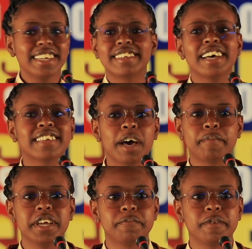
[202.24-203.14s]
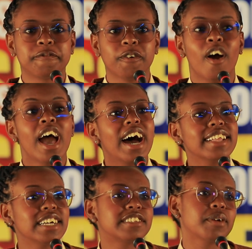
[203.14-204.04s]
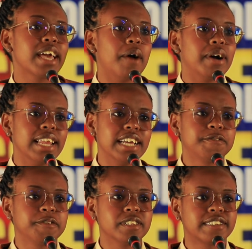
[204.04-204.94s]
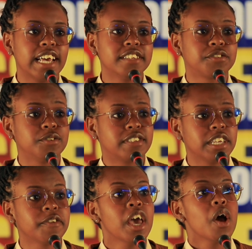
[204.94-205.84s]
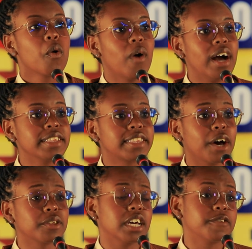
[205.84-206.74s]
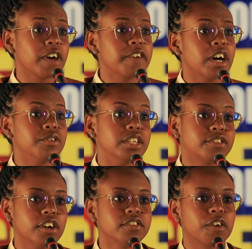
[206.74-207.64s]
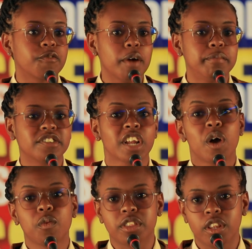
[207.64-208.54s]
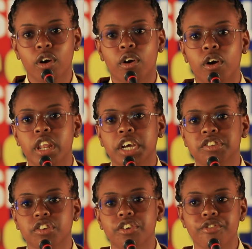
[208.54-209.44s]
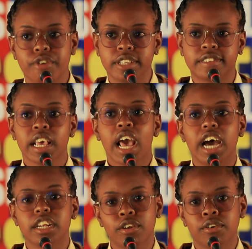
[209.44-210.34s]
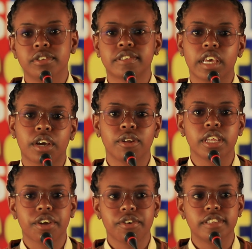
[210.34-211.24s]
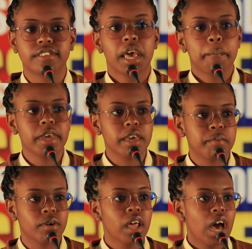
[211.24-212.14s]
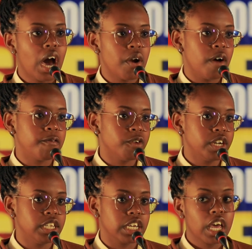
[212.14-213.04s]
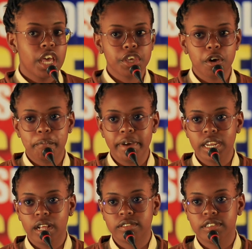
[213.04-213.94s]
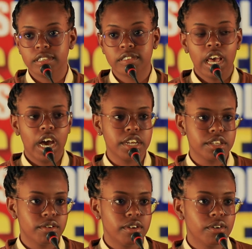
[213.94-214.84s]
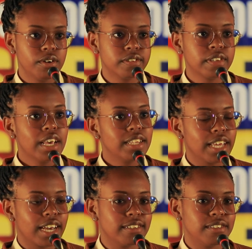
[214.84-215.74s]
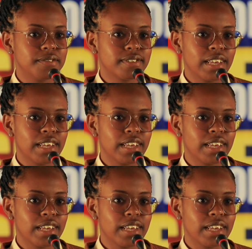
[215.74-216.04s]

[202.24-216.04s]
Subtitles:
It has happened before, and that's why our landfill sites receive 1,500 tons of rubbish with low collection rates and low recycling rates. People are avoiding your penalties and your law's negative